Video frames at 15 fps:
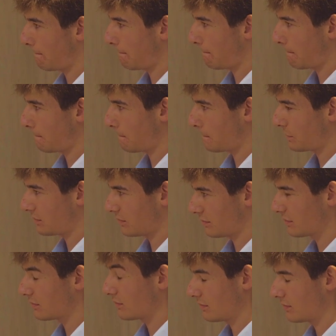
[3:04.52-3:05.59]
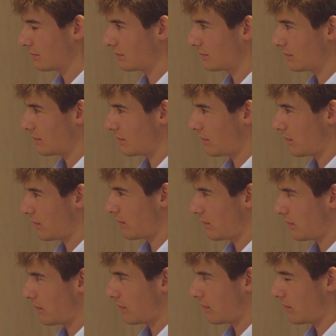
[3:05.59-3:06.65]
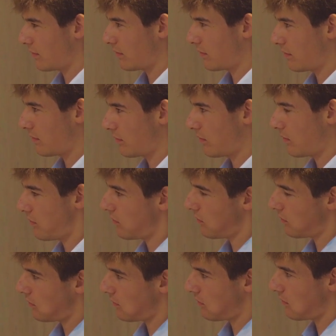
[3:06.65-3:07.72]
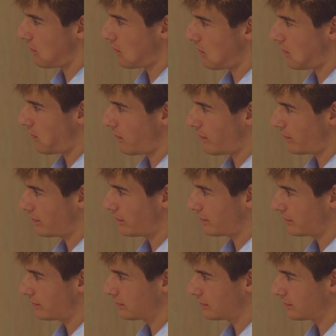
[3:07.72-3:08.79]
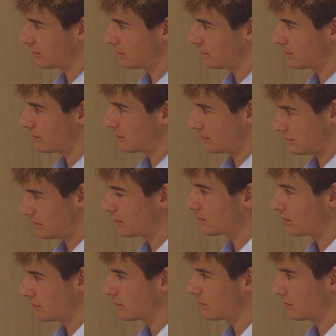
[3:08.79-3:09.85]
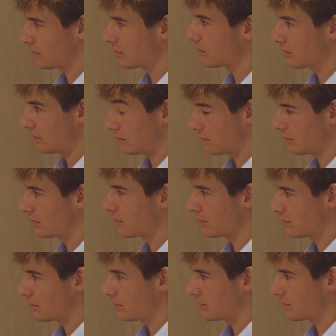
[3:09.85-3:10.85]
[no speech]